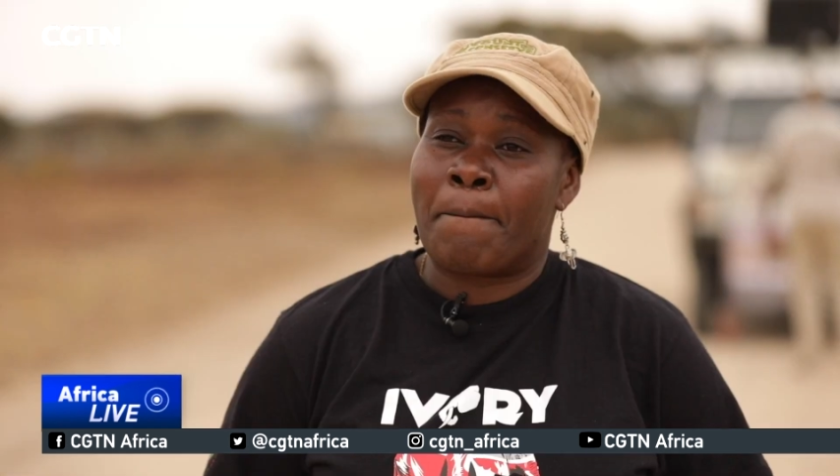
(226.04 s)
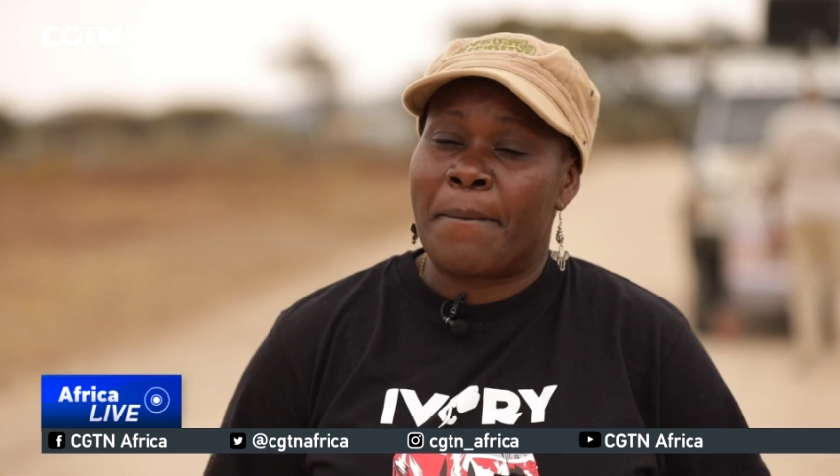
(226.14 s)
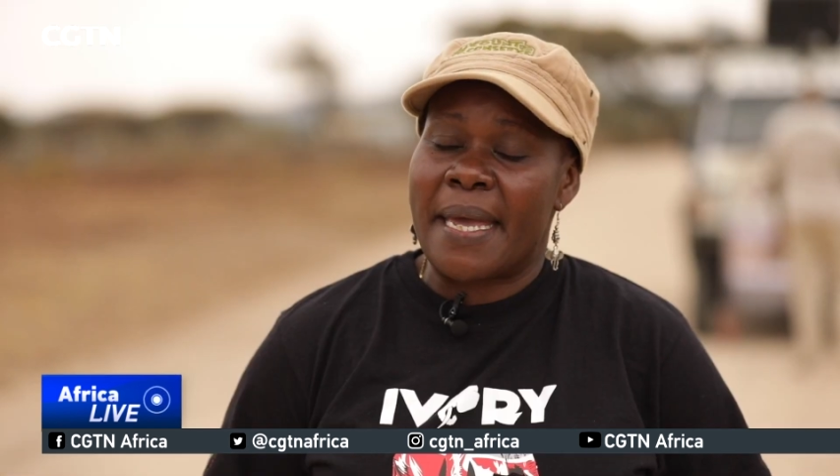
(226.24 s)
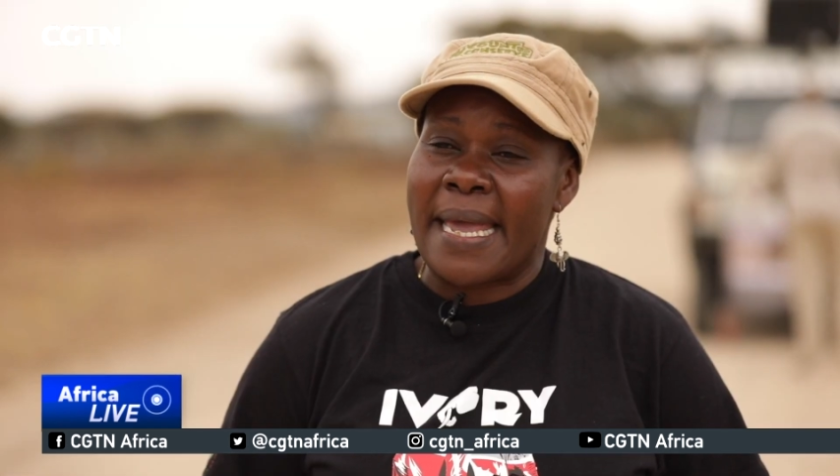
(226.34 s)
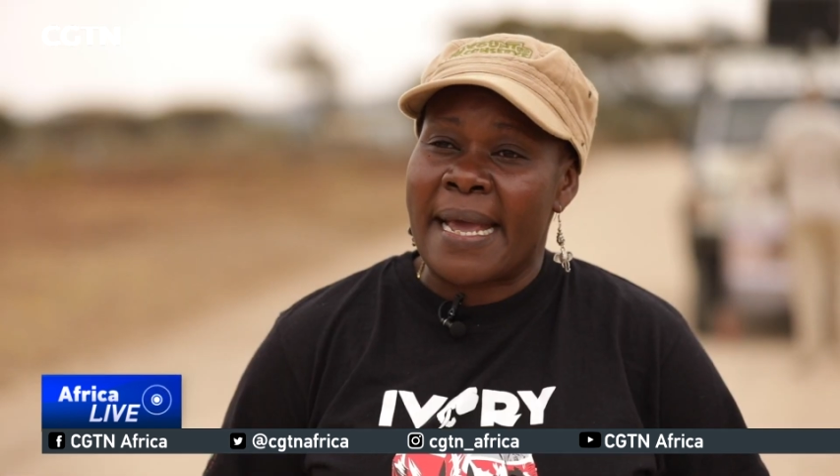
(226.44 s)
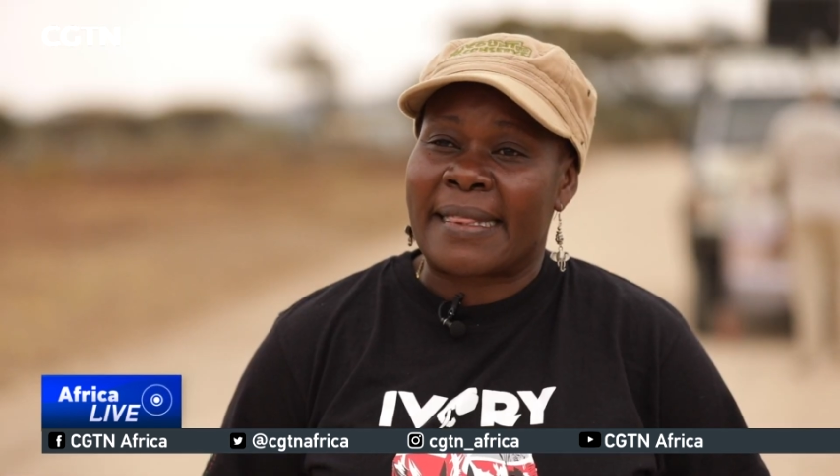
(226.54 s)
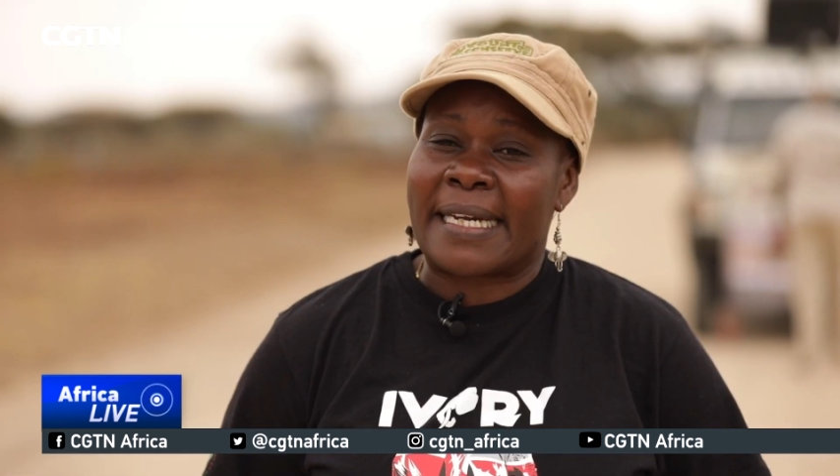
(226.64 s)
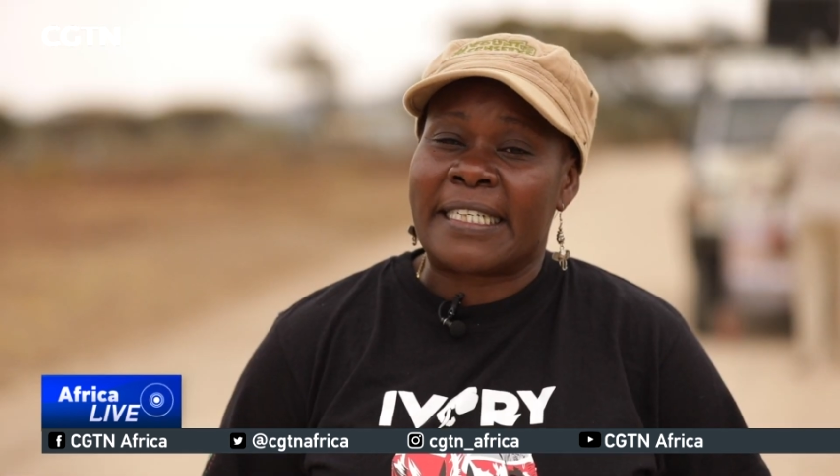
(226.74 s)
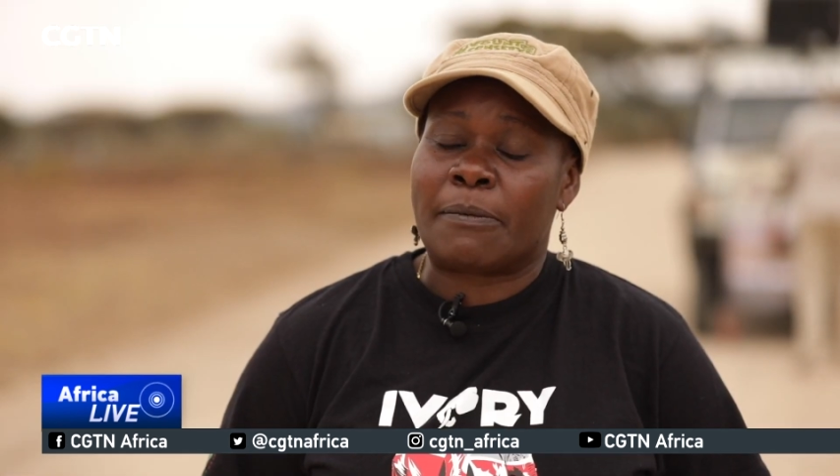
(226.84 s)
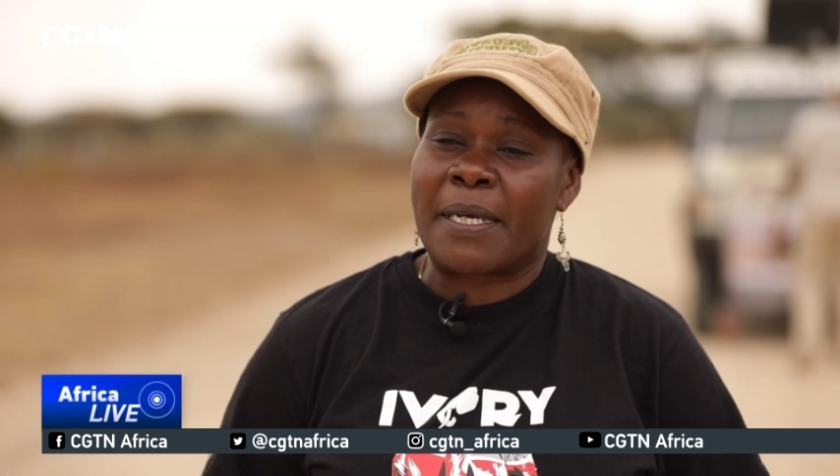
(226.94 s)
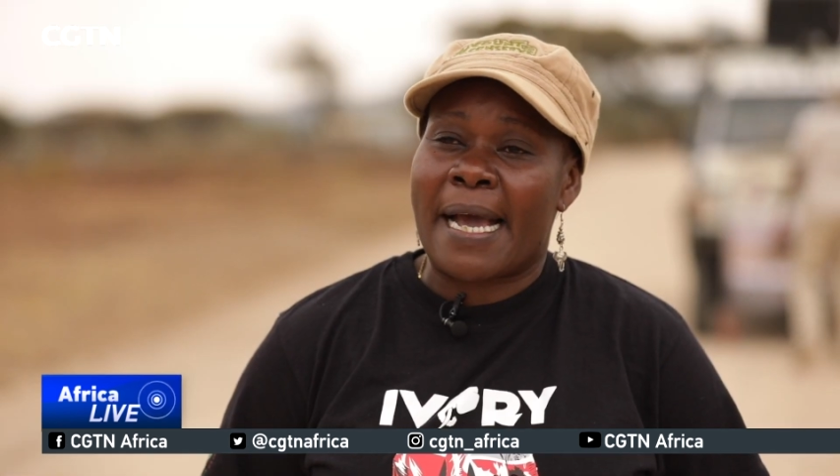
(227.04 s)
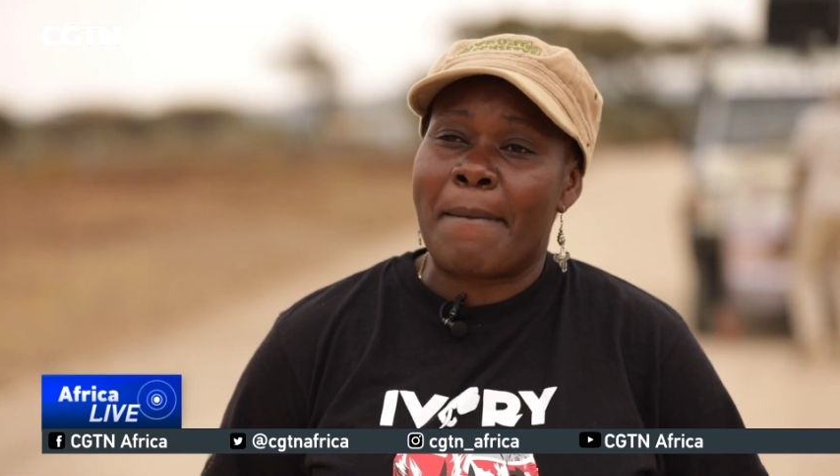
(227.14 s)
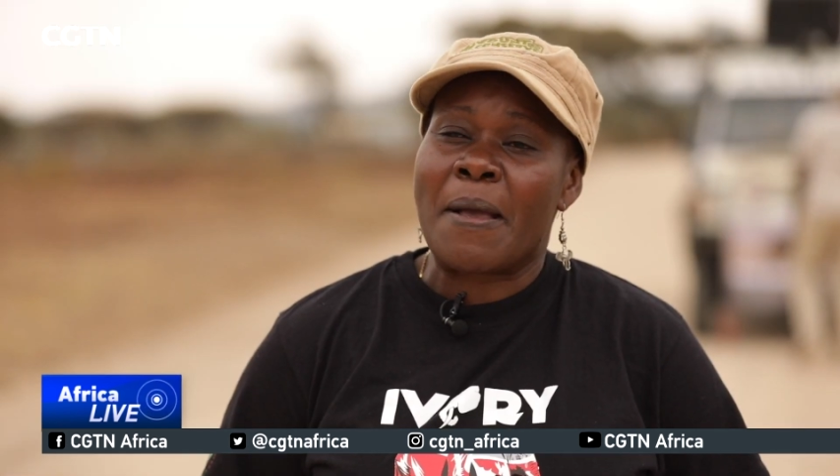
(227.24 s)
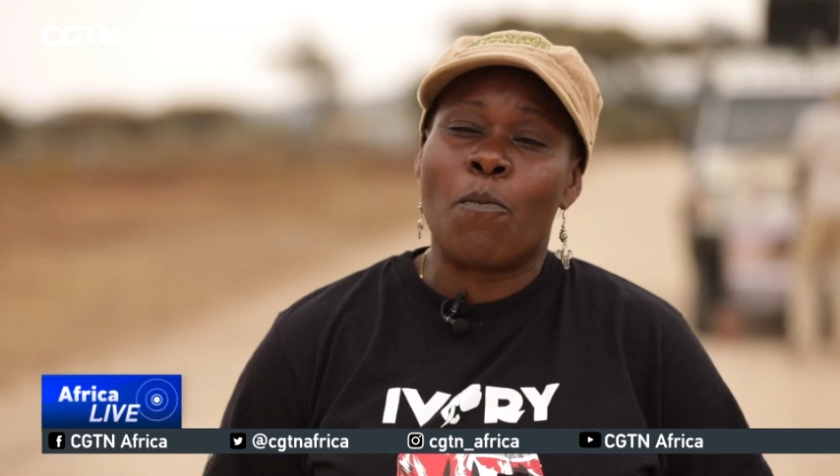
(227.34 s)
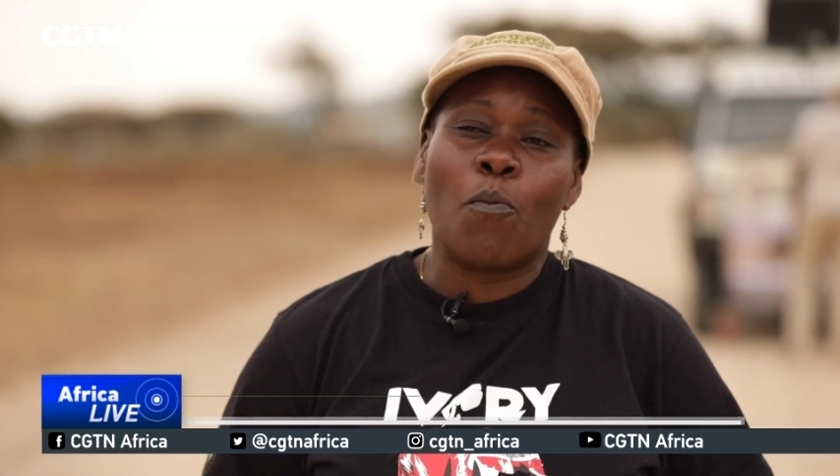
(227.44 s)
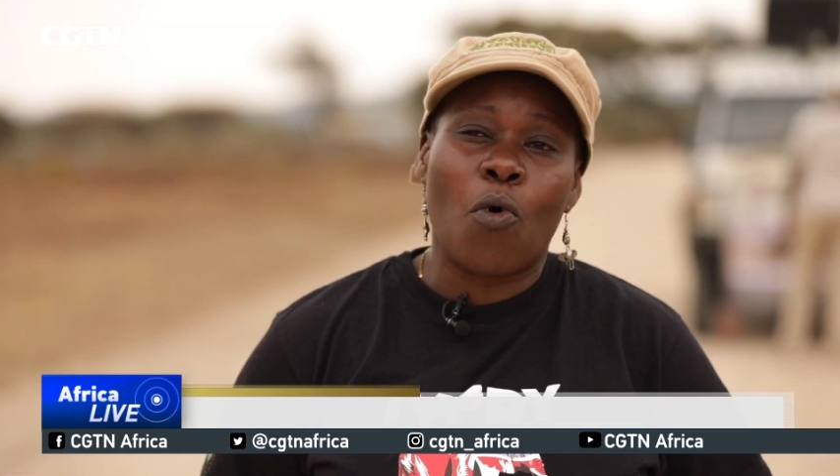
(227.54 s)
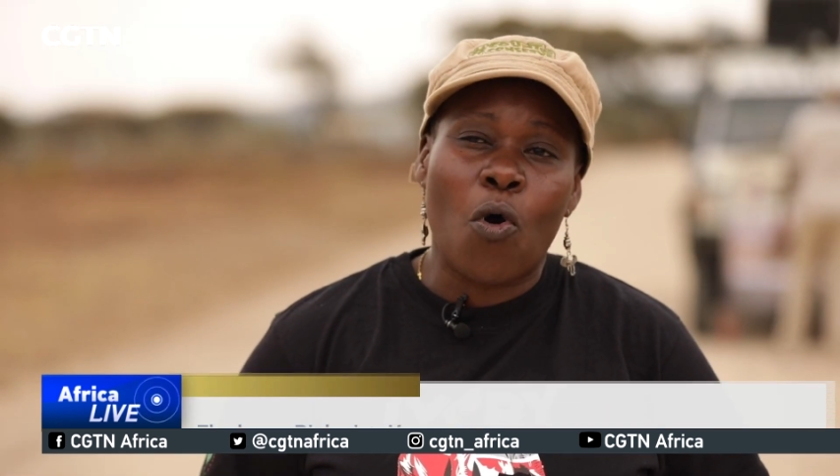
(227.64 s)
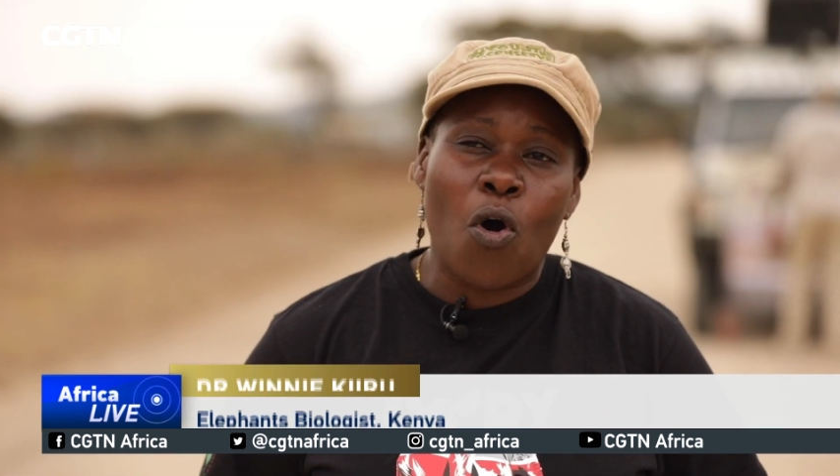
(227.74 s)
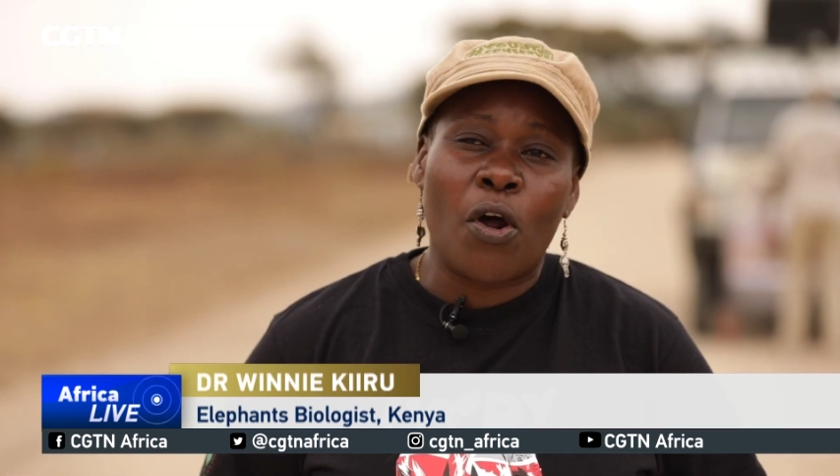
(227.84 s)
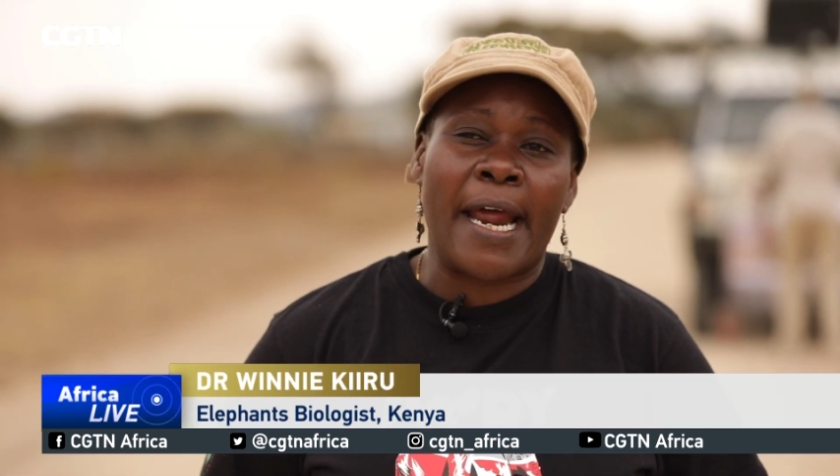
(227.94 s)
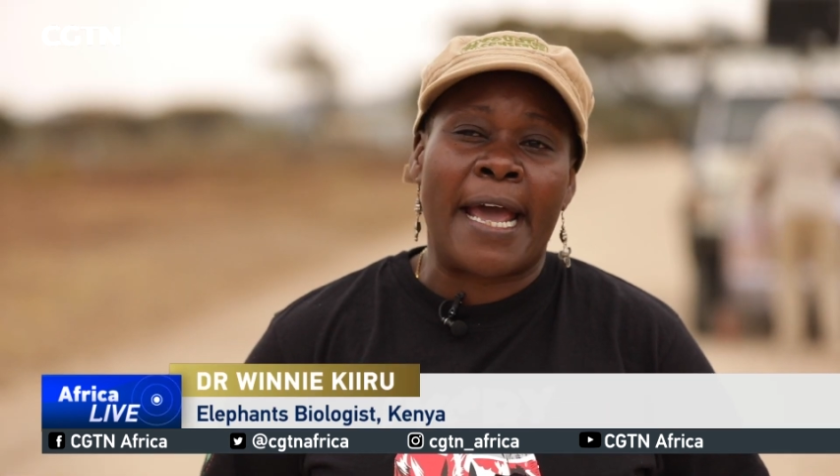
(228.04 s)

being that is becoming more